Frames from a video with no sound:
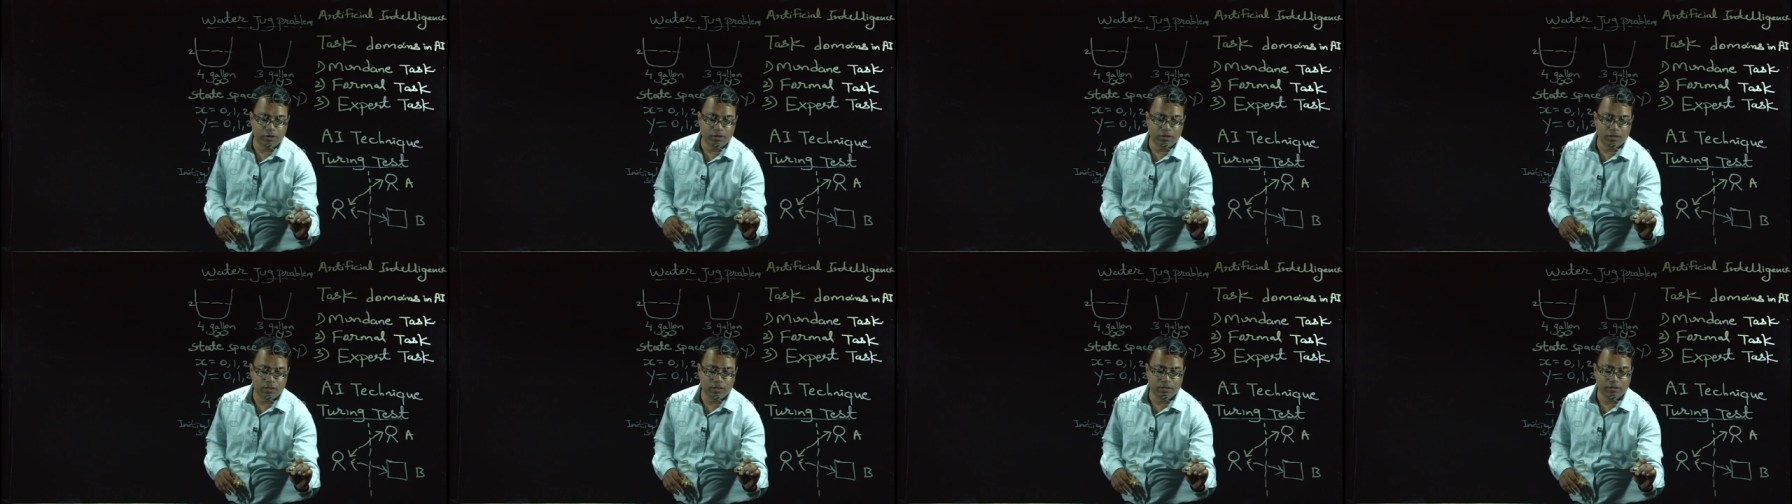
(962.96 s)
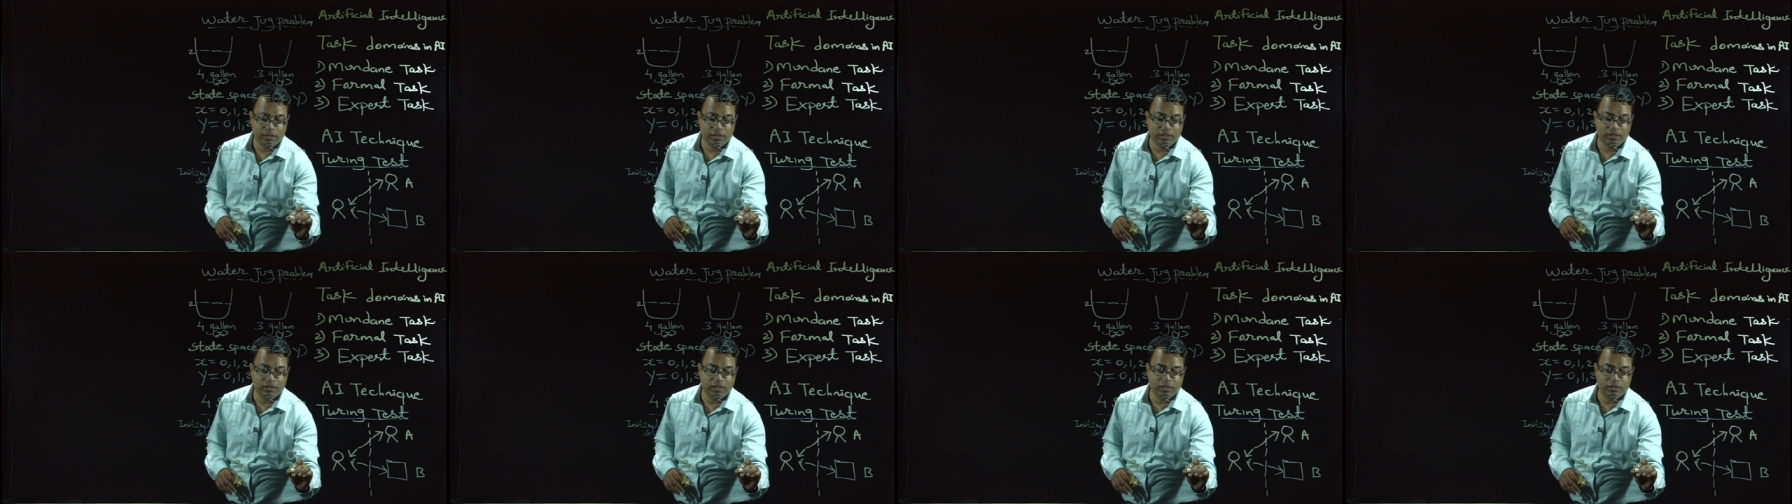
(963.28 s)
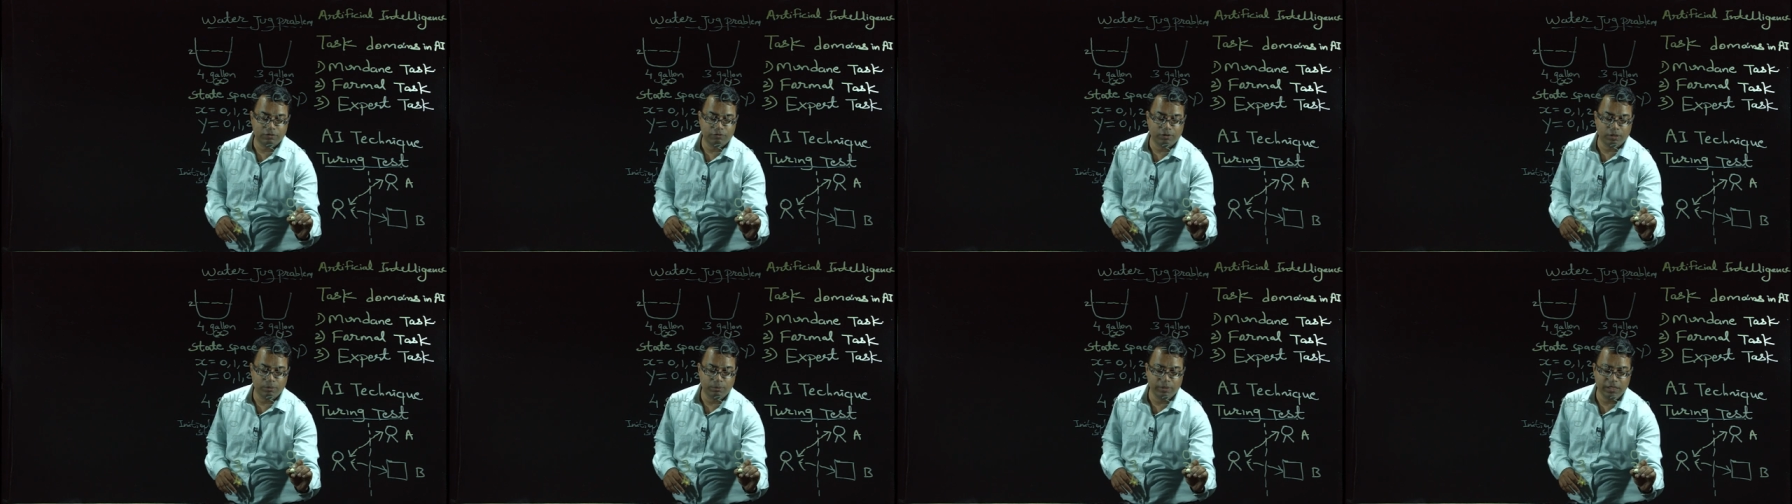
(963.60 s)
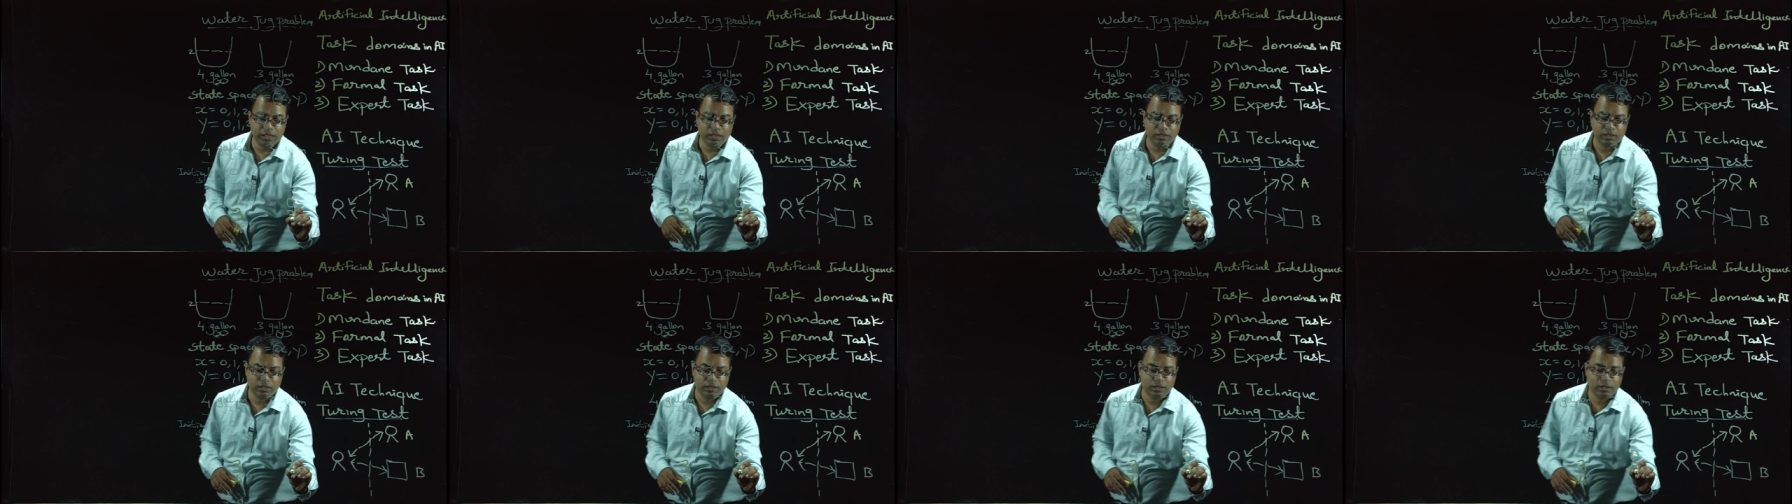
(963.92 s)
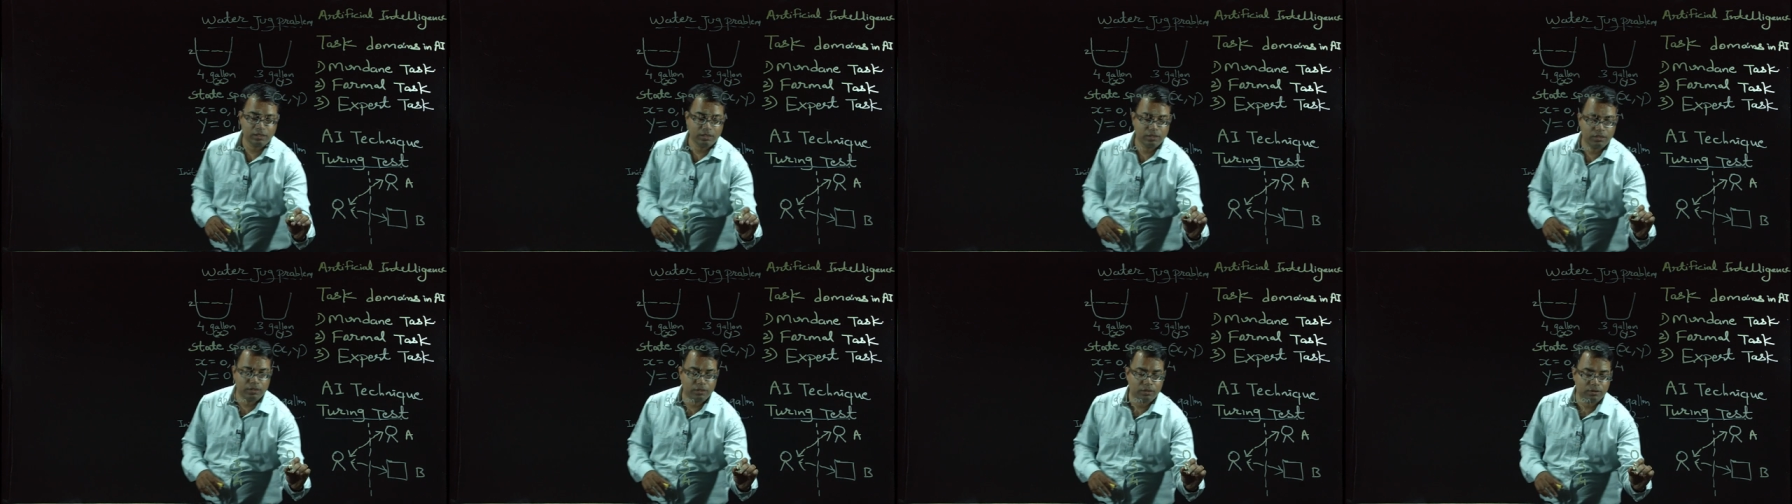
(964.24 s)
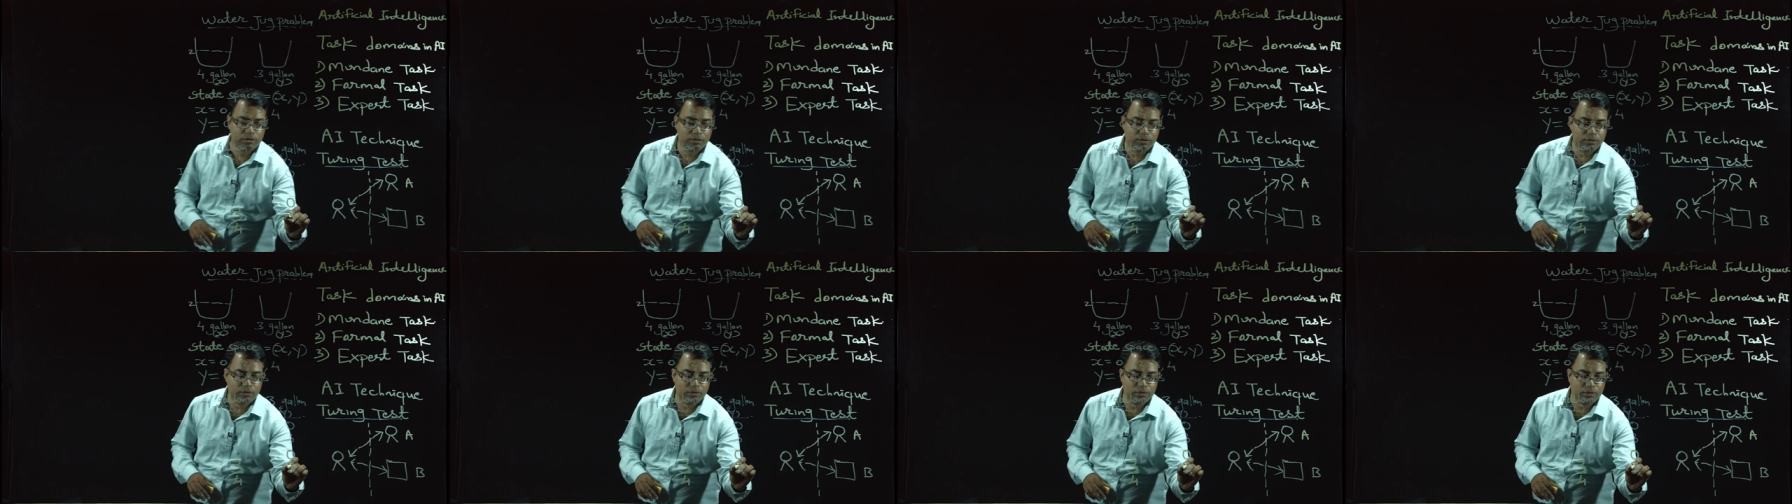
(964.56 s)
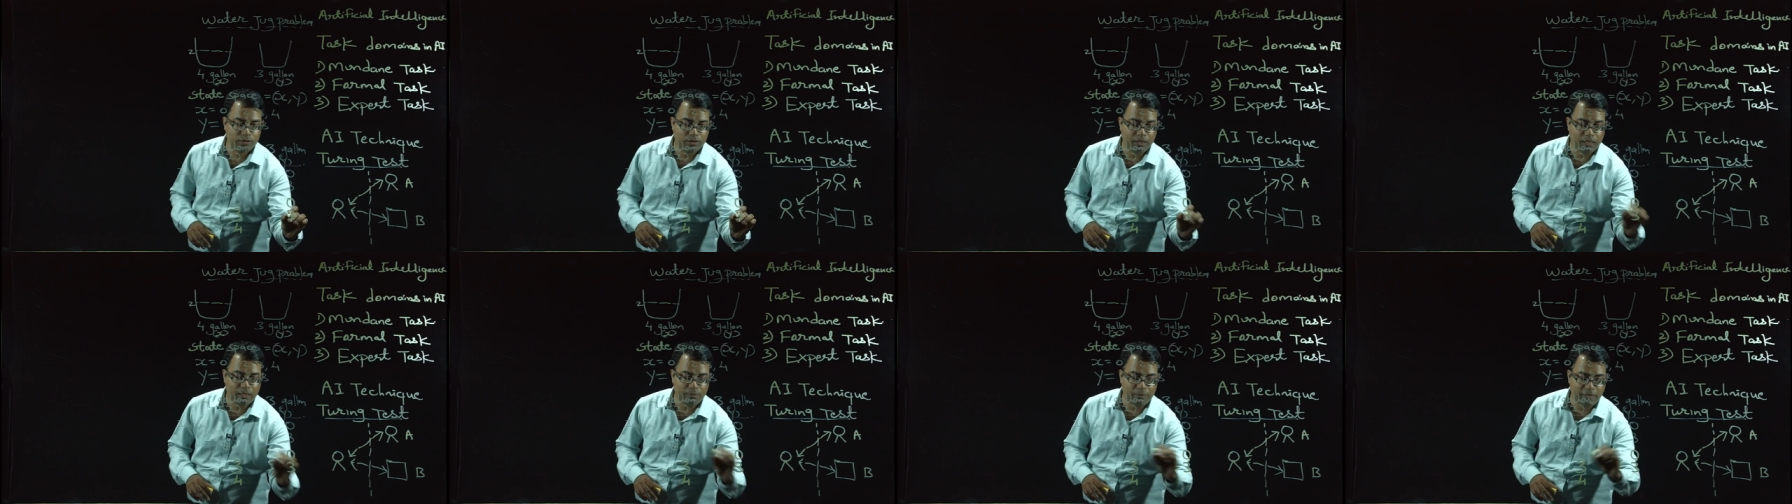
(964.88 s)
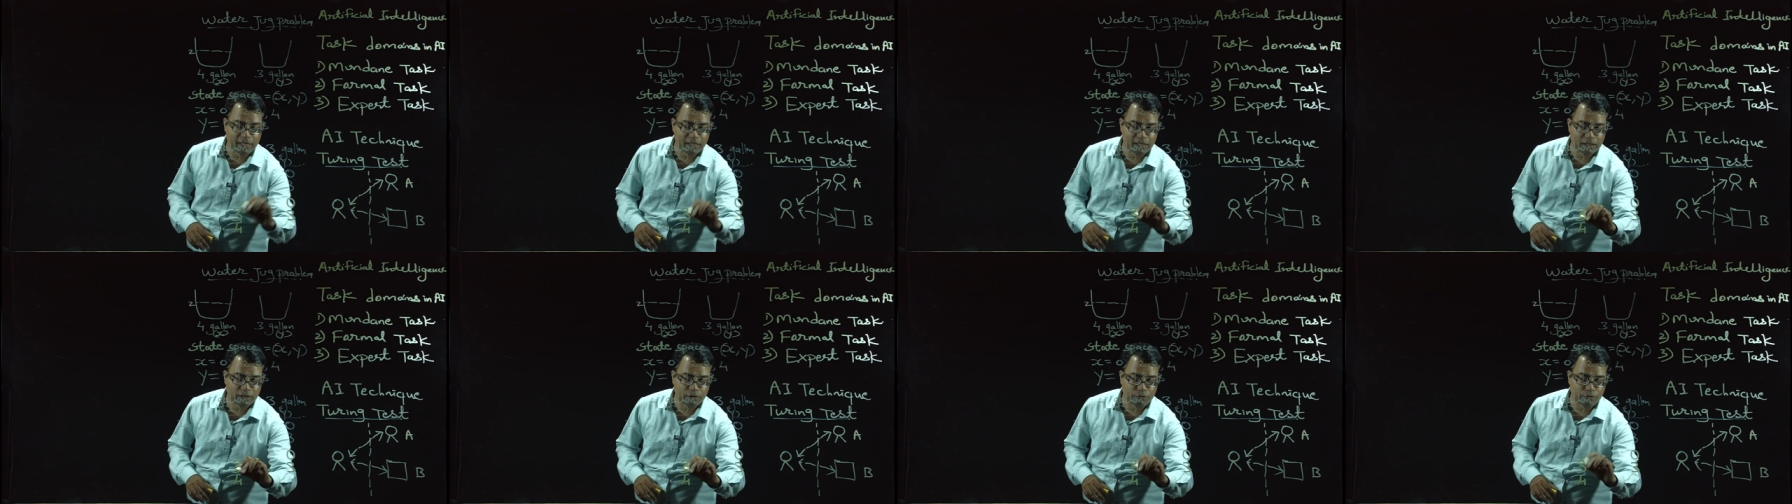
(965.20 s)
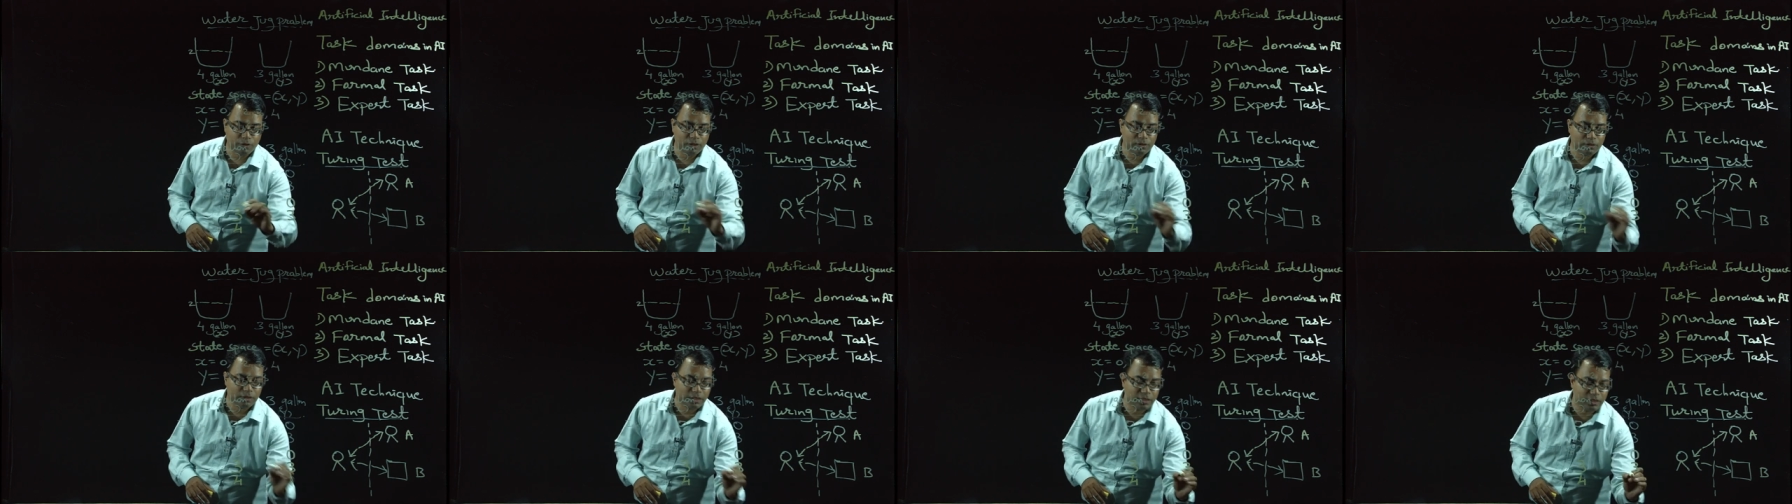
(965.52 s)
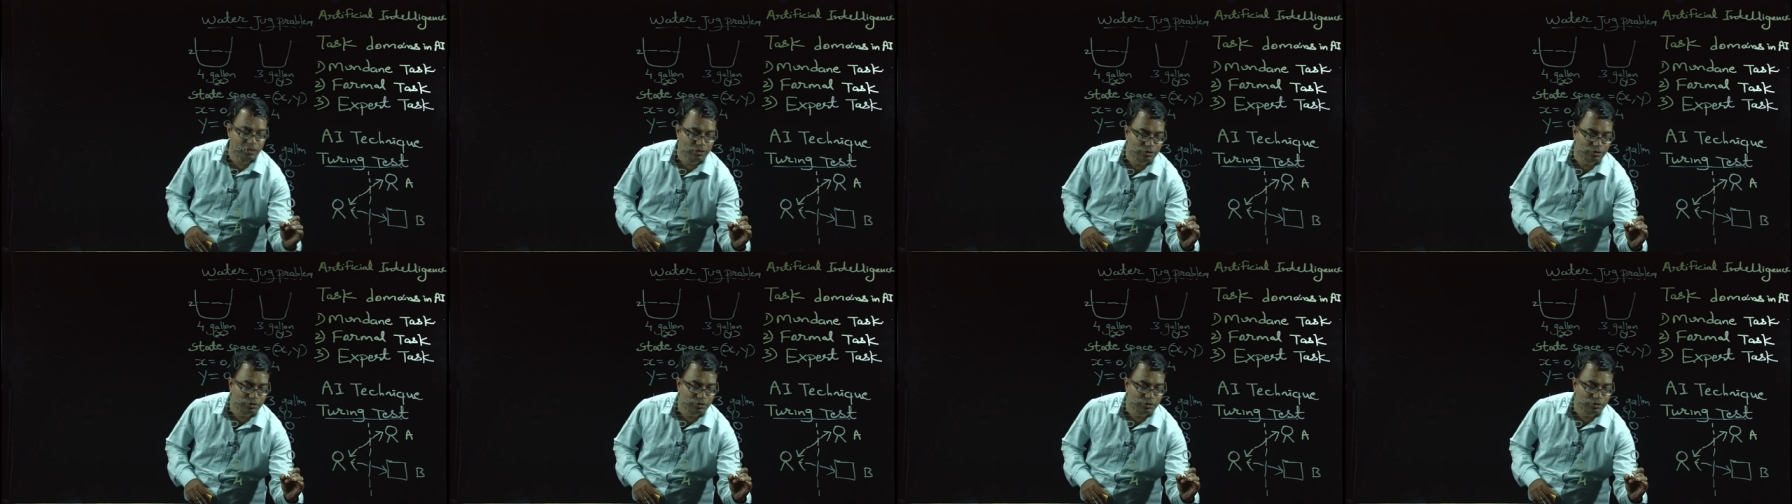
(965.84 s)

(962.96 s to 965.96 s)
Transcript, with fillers: water in this will be 3 minus 1 that